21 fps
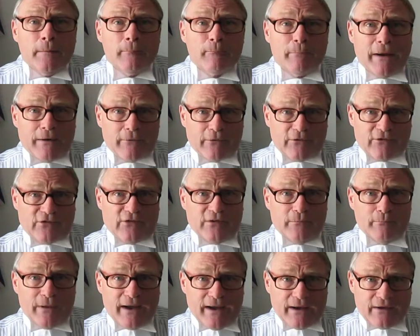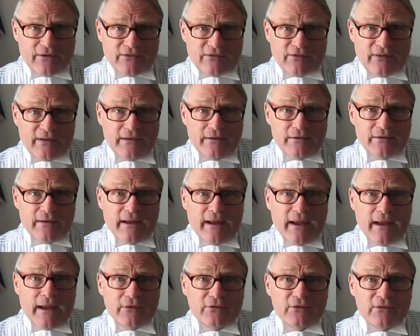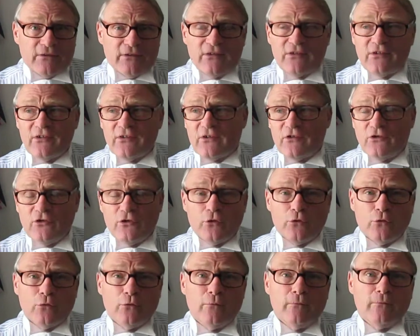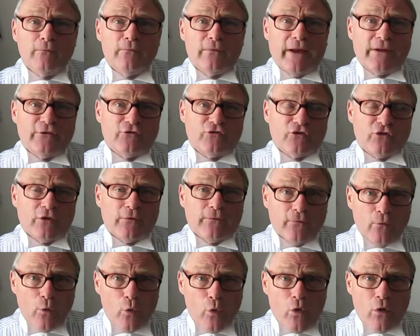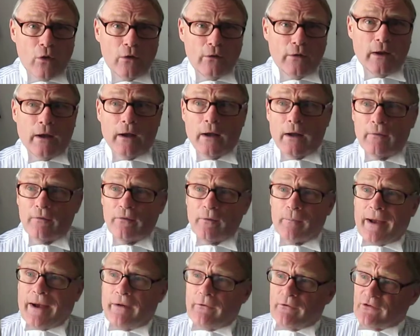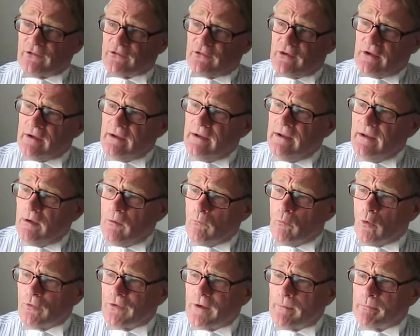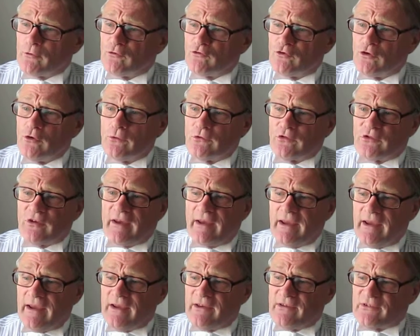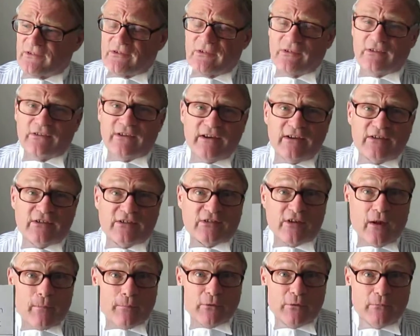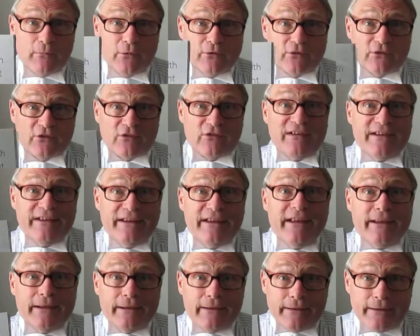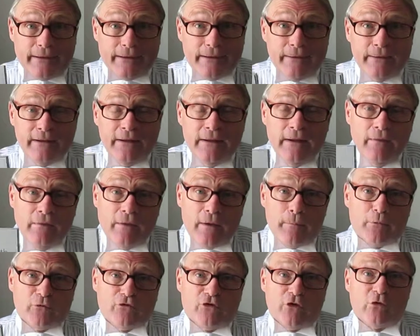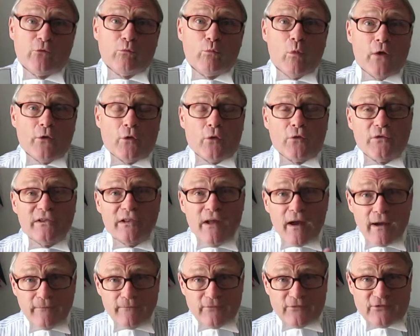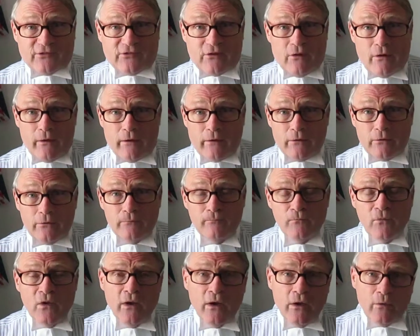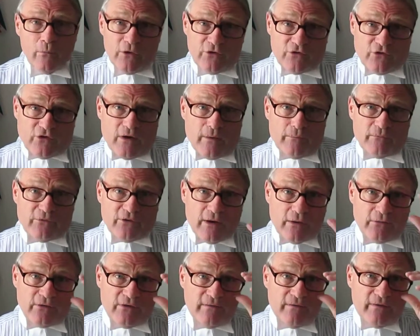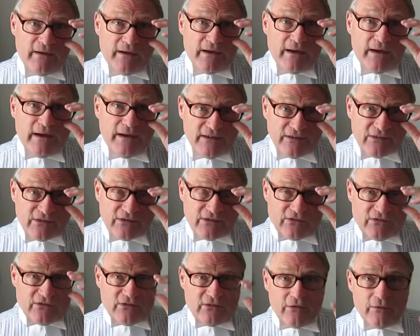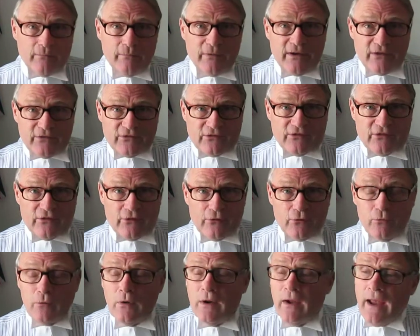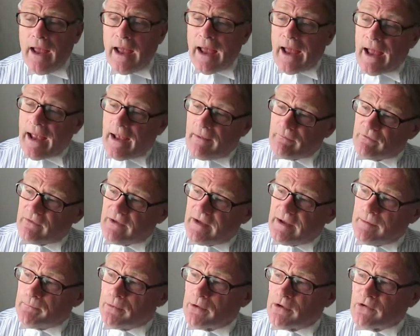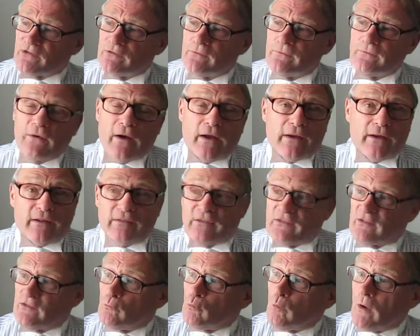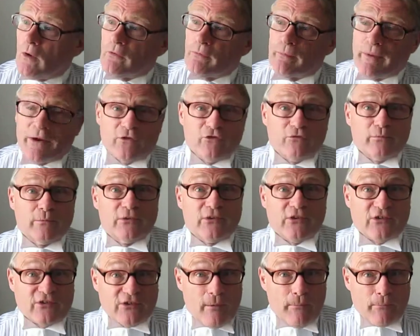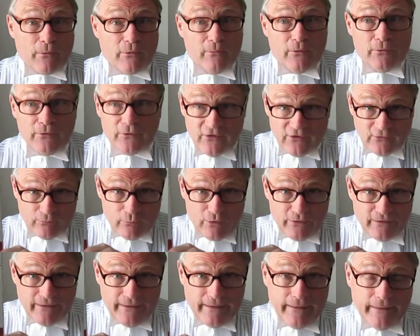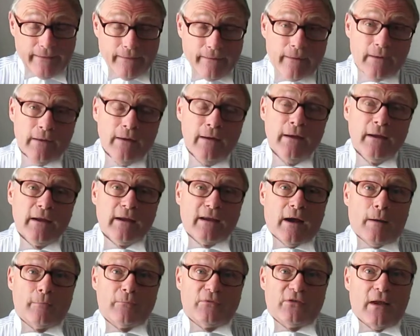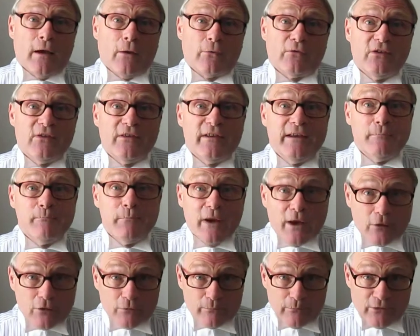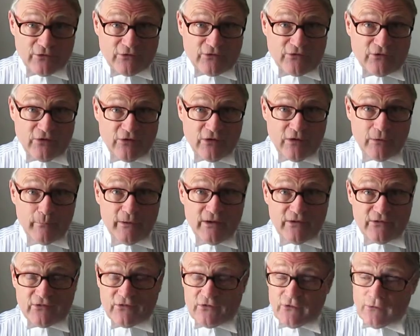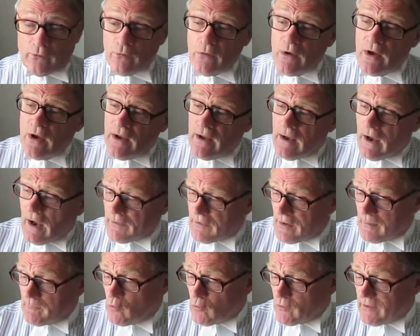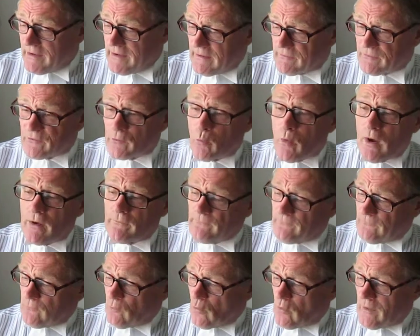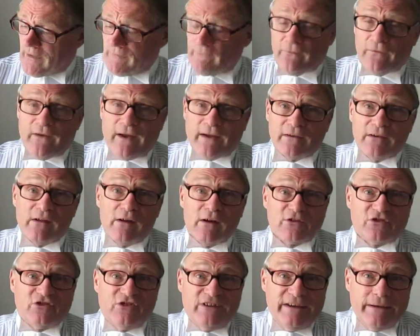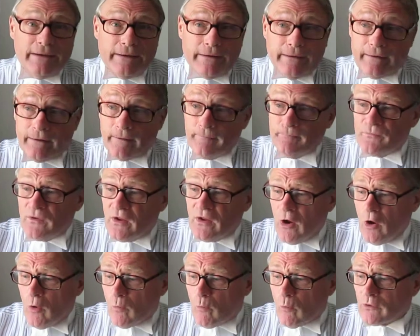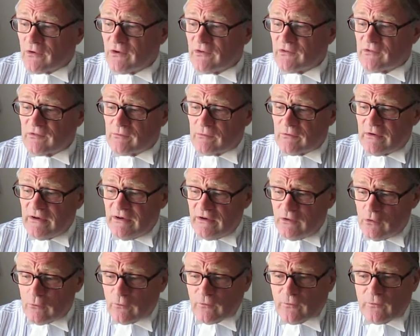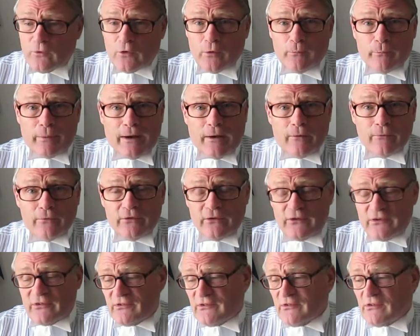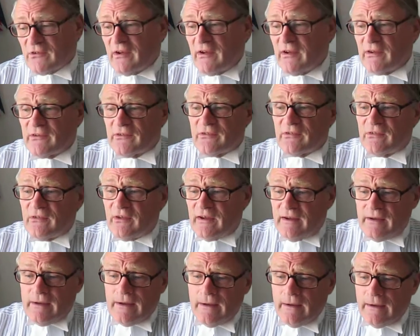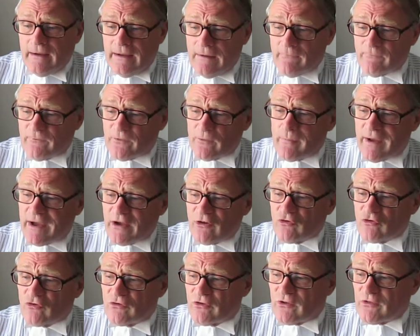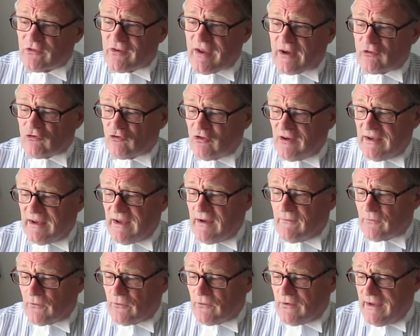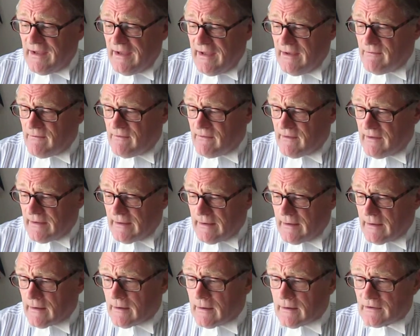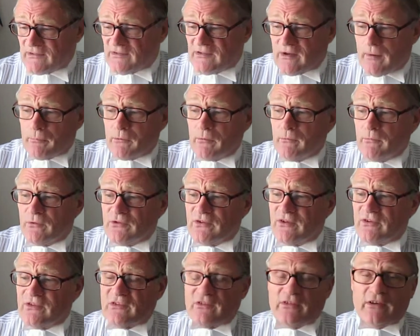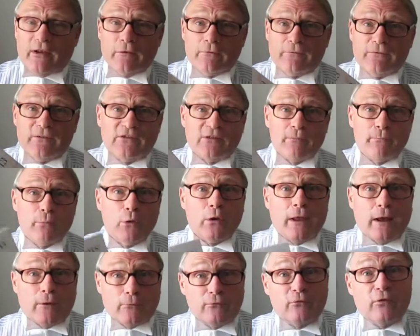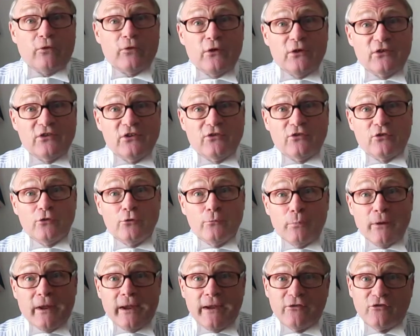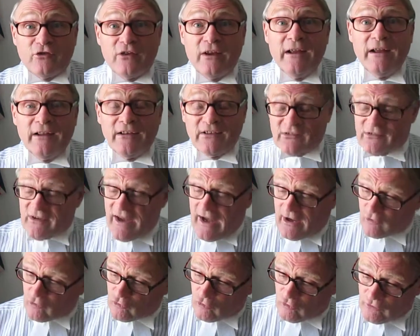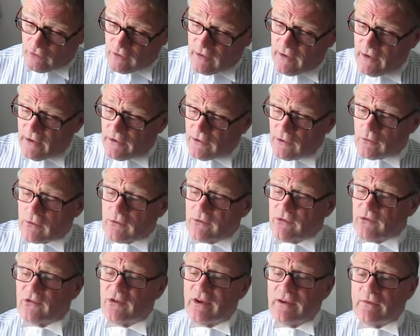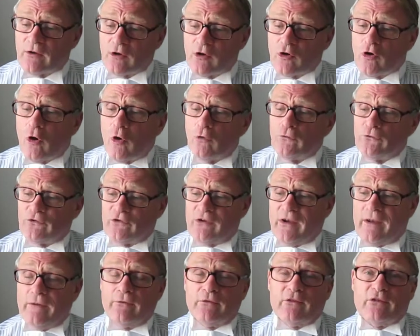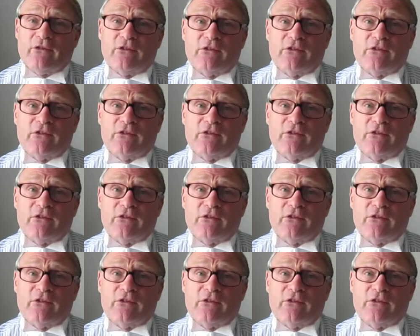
Barrister magazine, and this is a new venture for the Barrister. What they're producing is these supplements yearly. They produce one on lifestyle, which comes out in the Easter term issue, and the personal finance and wealth management supplement, this one here, comes out in the Michaelmas term issue. And I'm looking at the one for, in fact, last year. What is useful about this is the information that's actually given in the supplement itself. It's a pull-out 32-page section. You can see the contents are